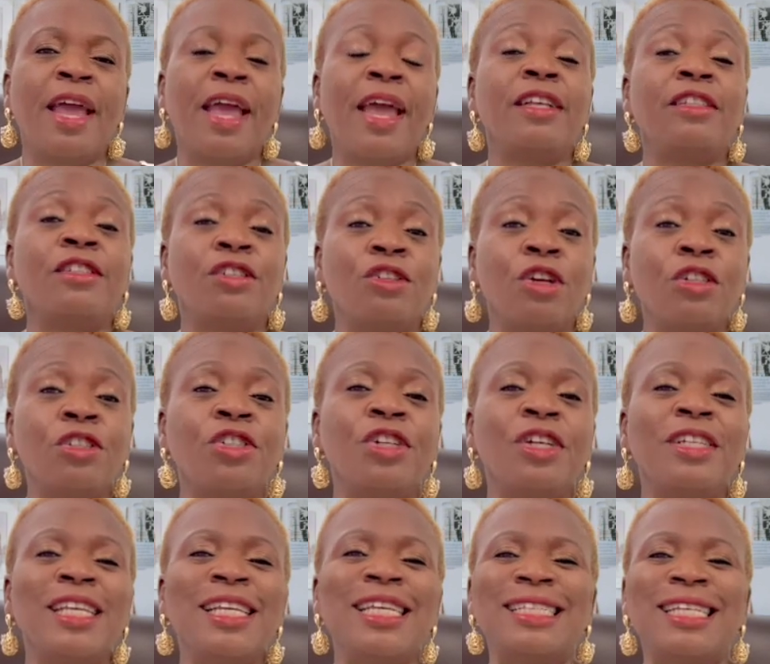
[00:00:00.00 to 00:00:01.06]

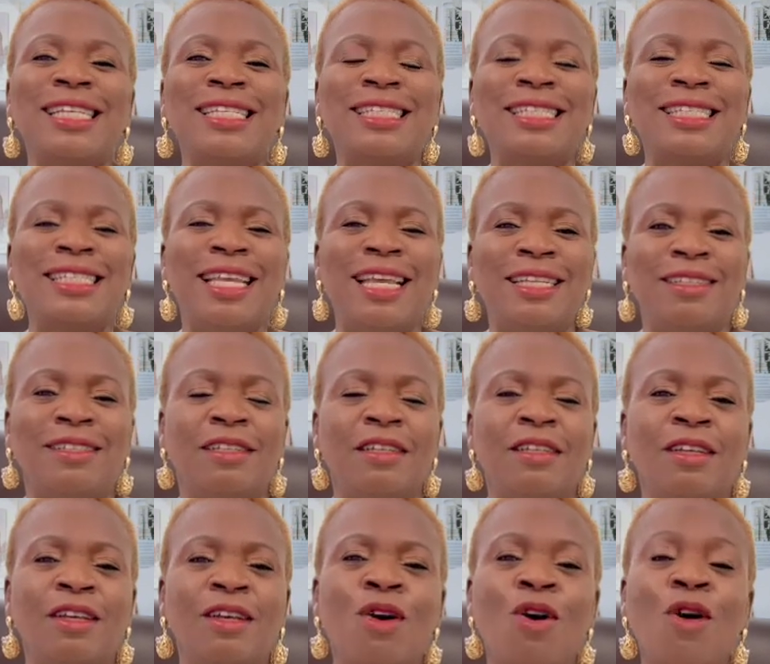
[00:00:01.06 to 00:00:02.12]
Exhaustion is a state
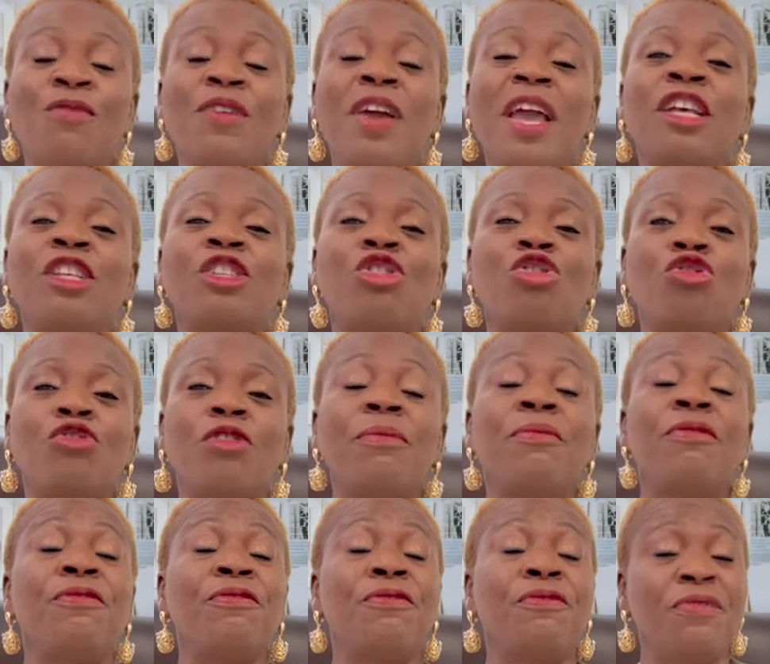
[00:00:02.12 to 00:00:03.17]
of
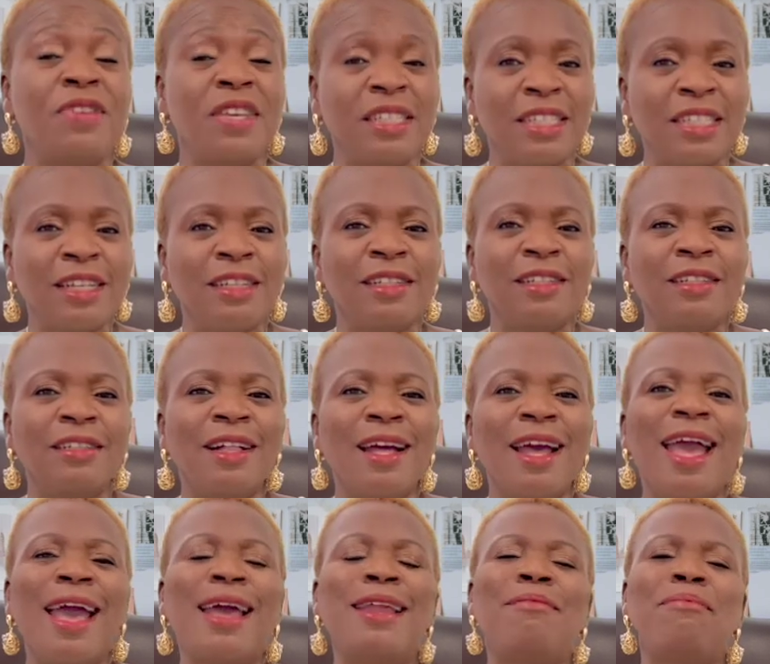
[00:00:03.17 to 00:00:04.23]
extreme
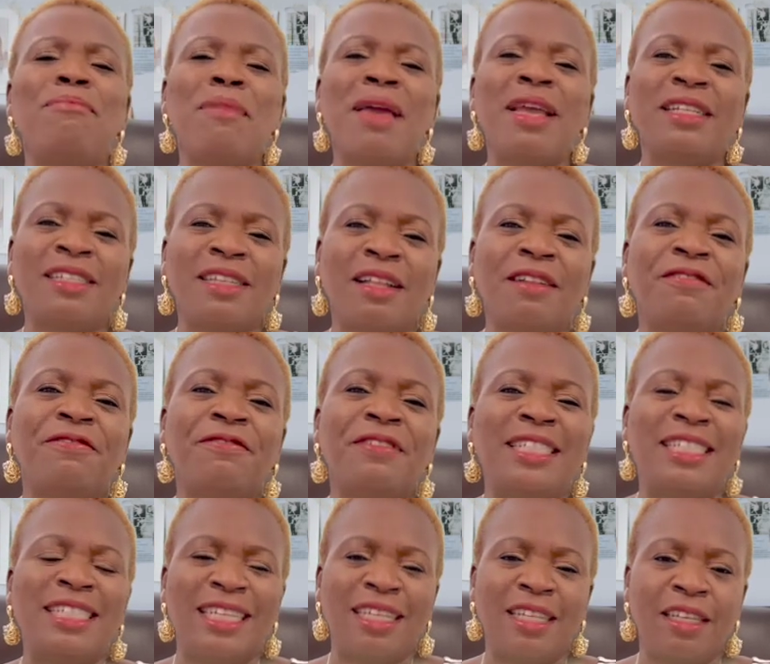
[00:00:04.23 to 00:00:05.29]
physical and mental
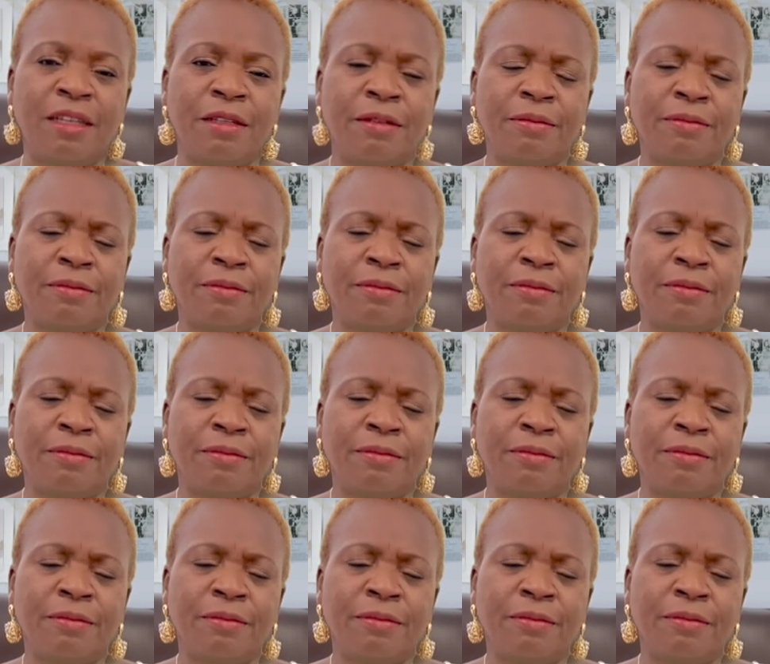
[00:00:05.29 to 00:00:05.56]
fatigue.